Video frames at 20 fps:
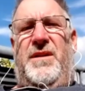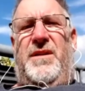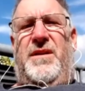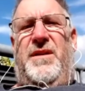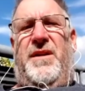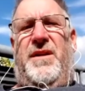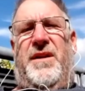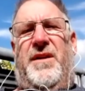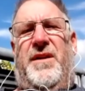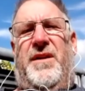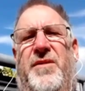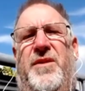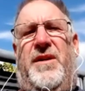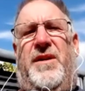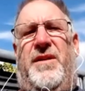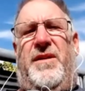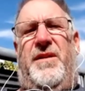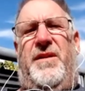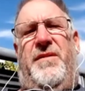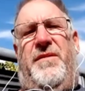You know,
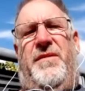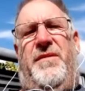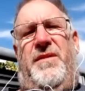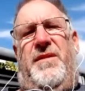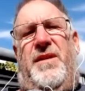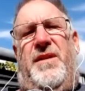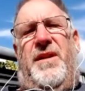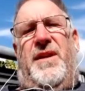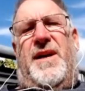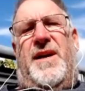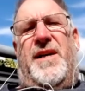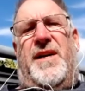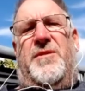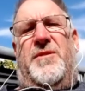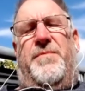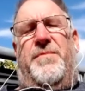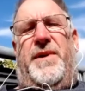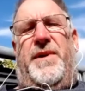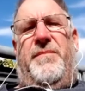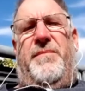not, a
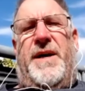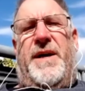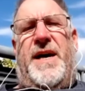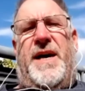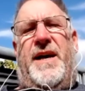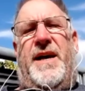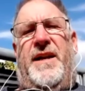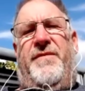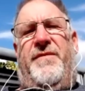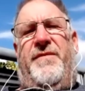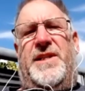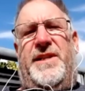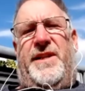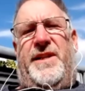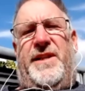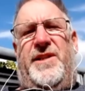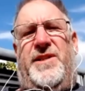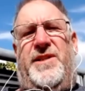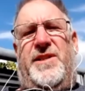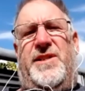large part of a
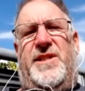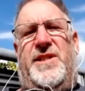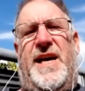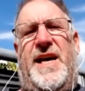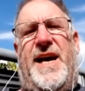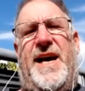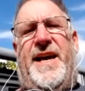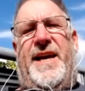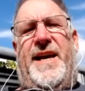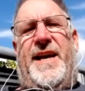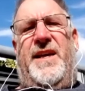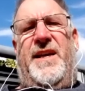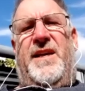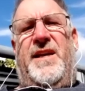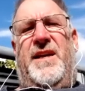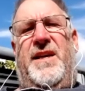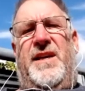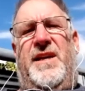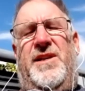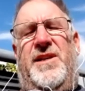teacher's day
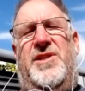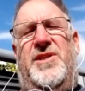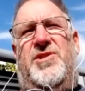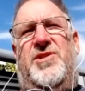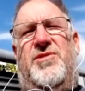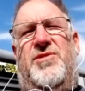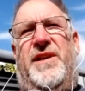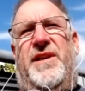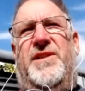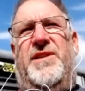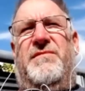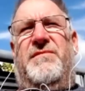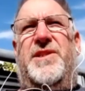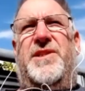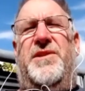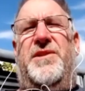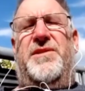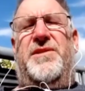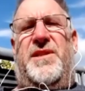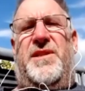is trying to
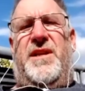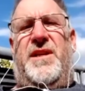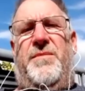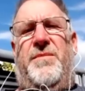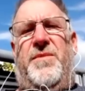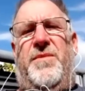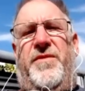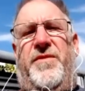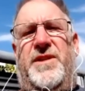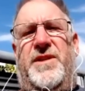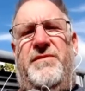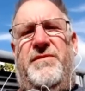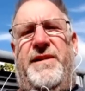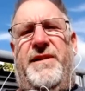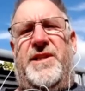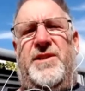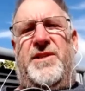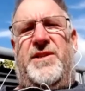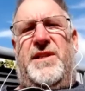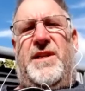reduce the number of
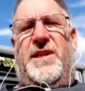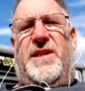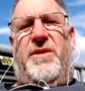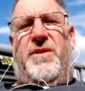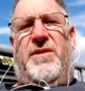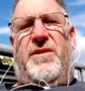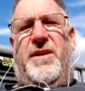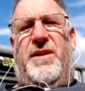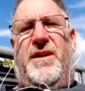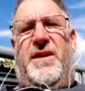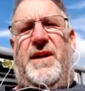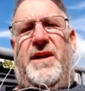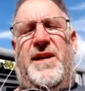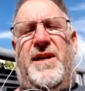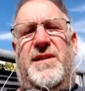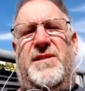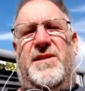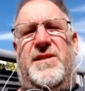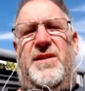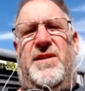interactions going on in the
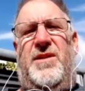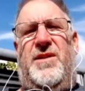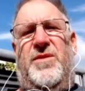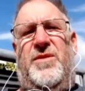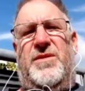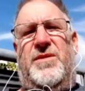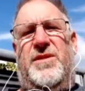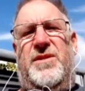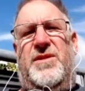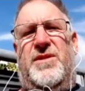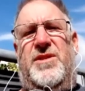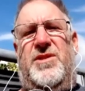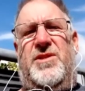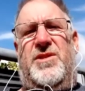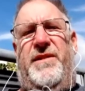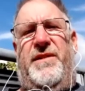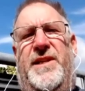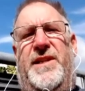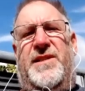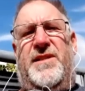class, and it causes
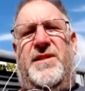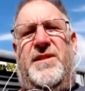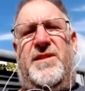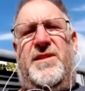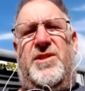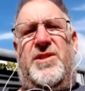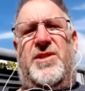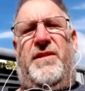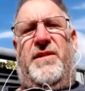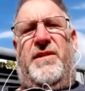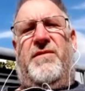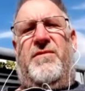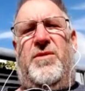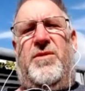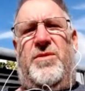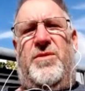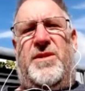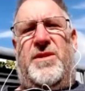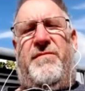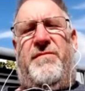stress. There's strict
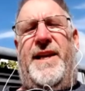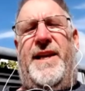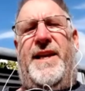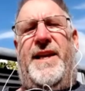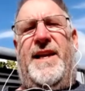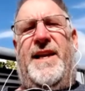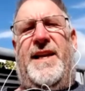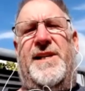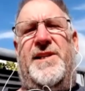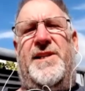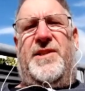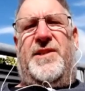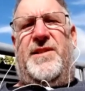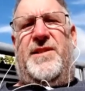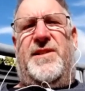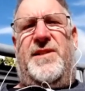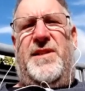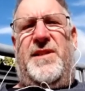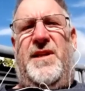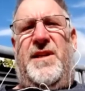rules and
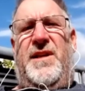regulations.